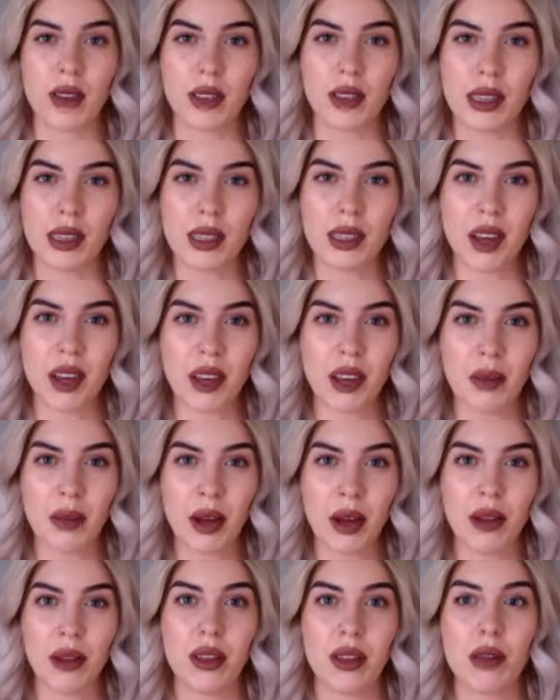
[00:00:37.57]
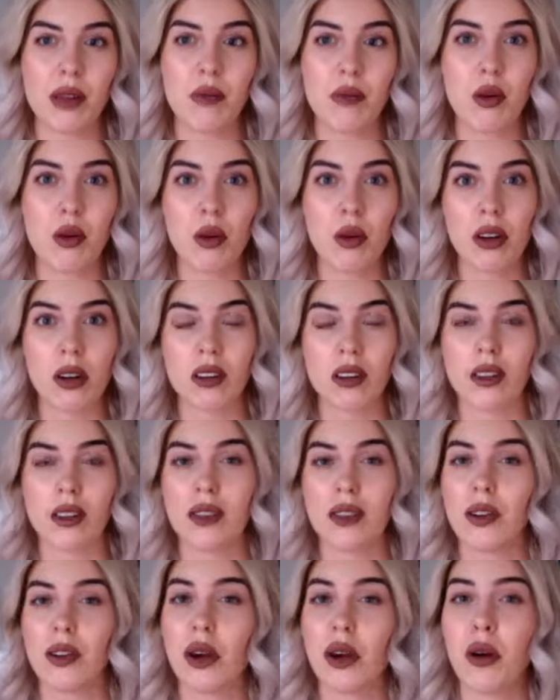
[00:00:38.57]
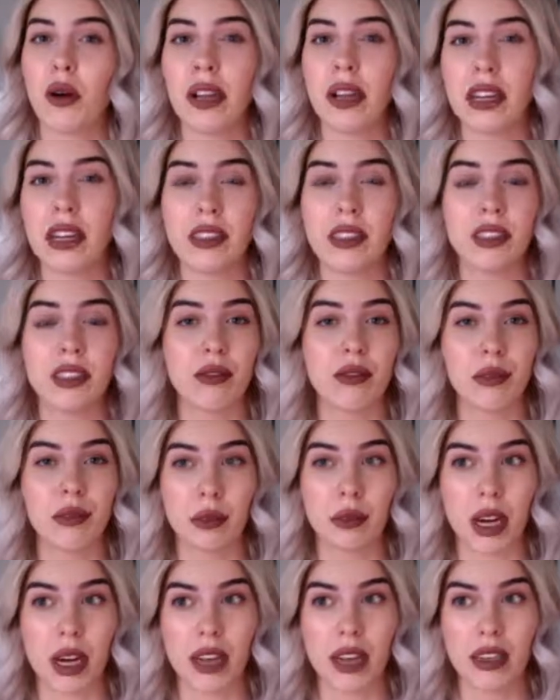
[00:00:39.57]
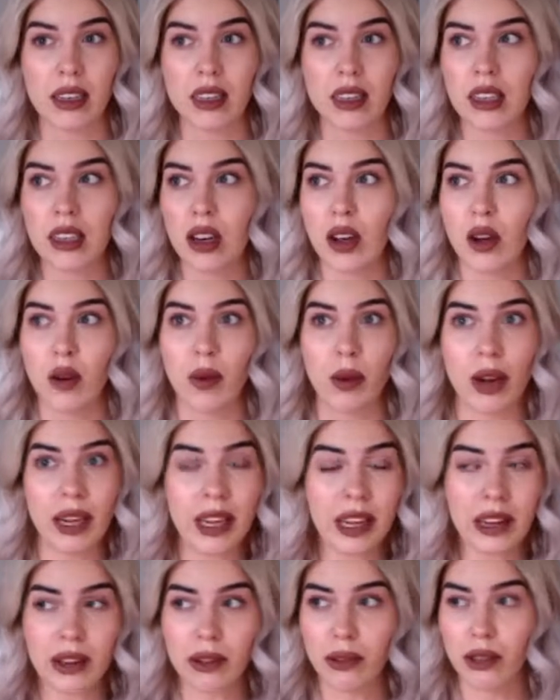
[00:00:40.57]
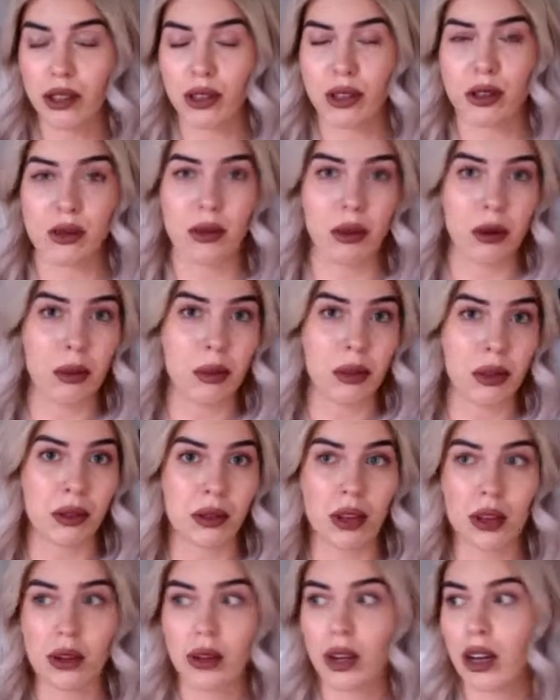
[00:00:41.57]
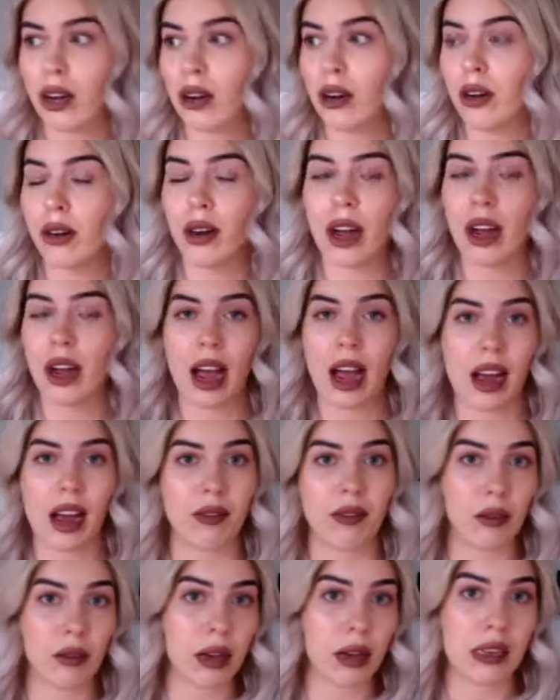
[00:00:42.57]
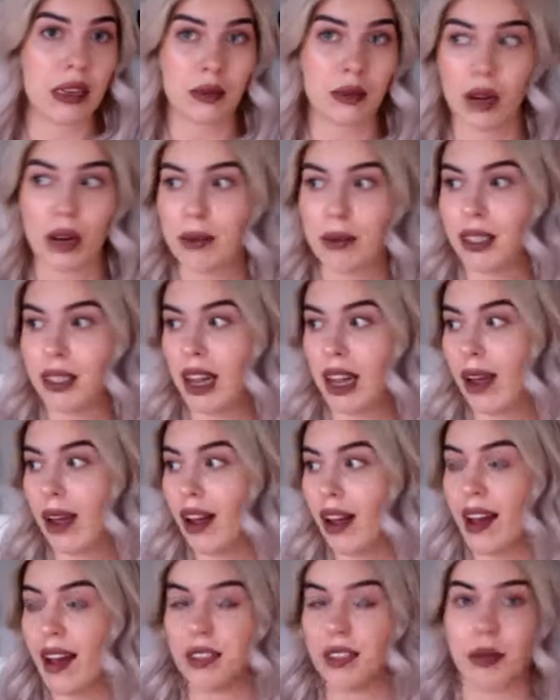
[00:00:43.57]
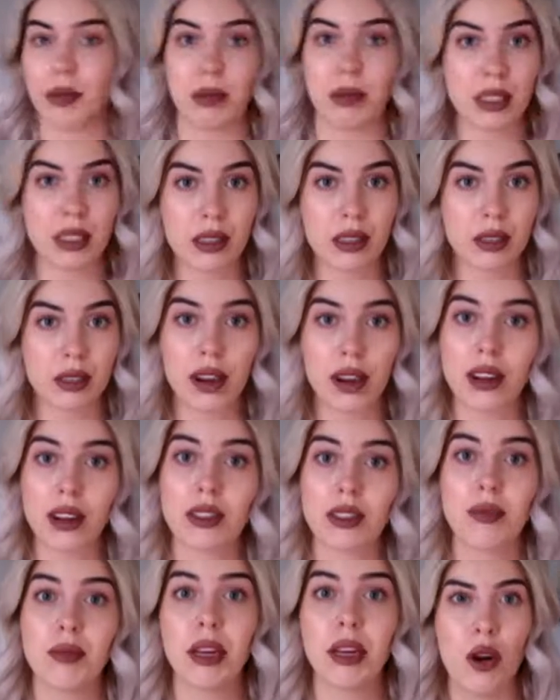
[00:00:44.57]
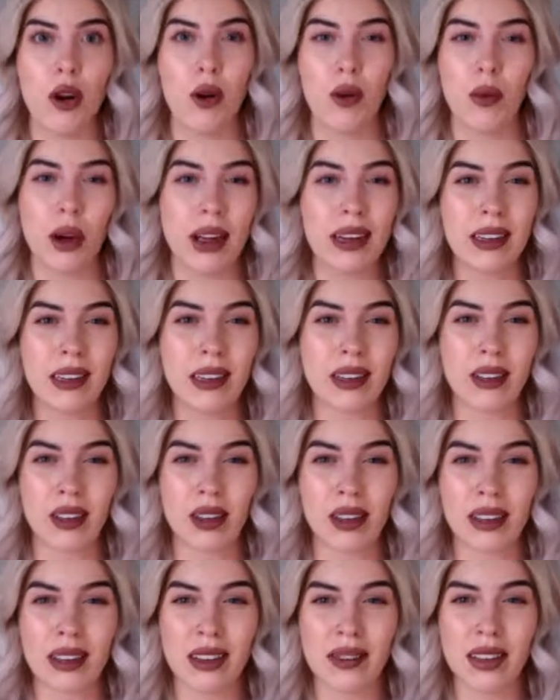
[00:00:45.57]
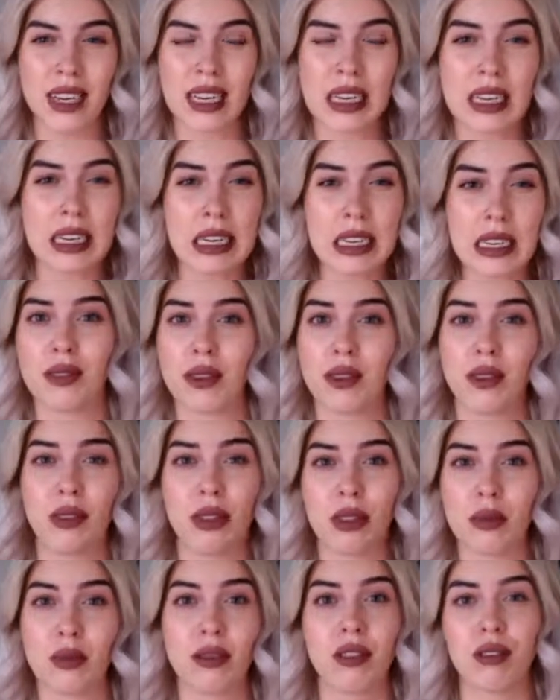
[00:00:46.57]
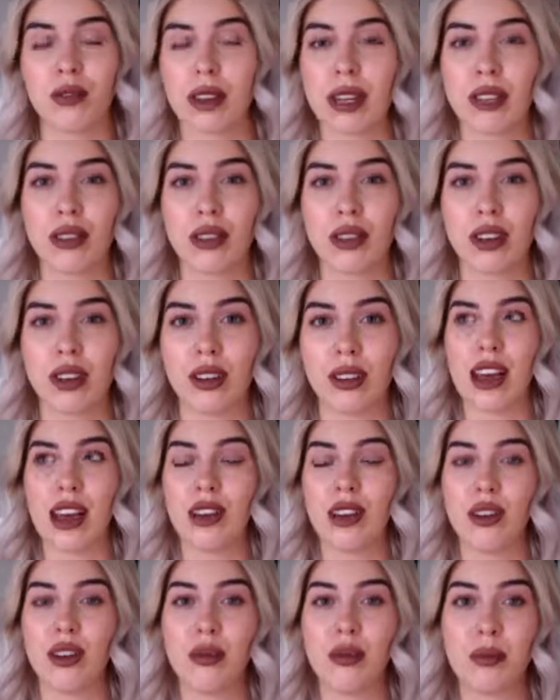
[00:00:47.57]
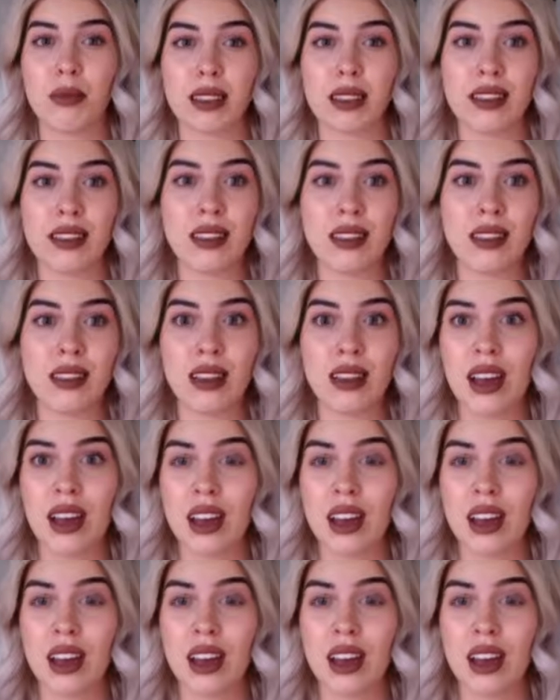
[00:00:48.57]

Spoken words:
let's talk about the importance of a cohesive brand. Why can't you just throw up your logo, have a random website, have some business cards you made? Why does it all even need to look professional? Your business